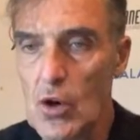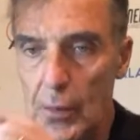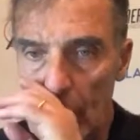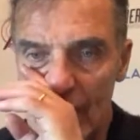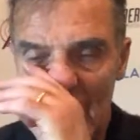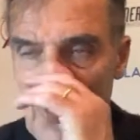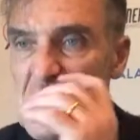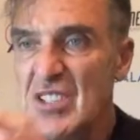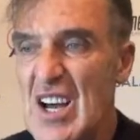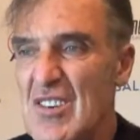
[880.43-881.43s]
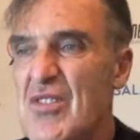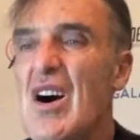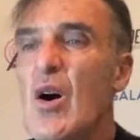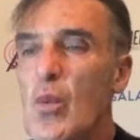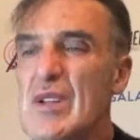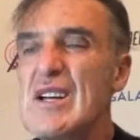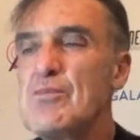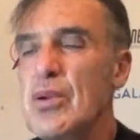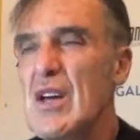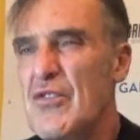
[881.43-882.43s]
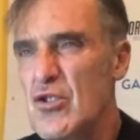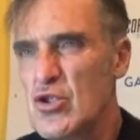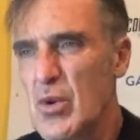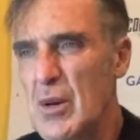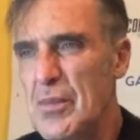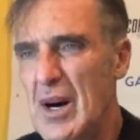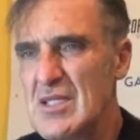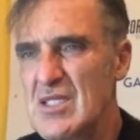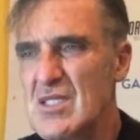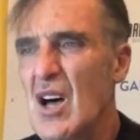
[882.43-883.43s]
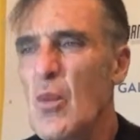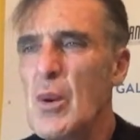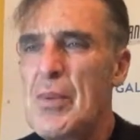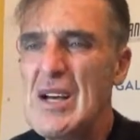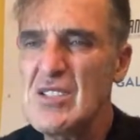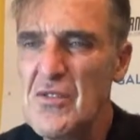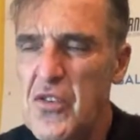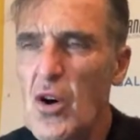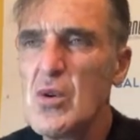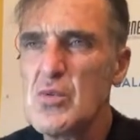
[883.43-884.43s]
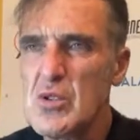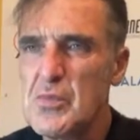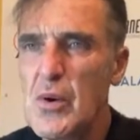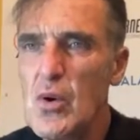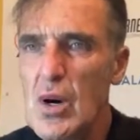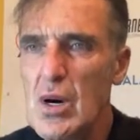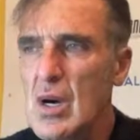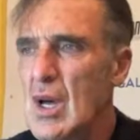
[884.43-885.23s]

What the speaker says: But the first half, we did play a few square passes. Our passing forward was poor.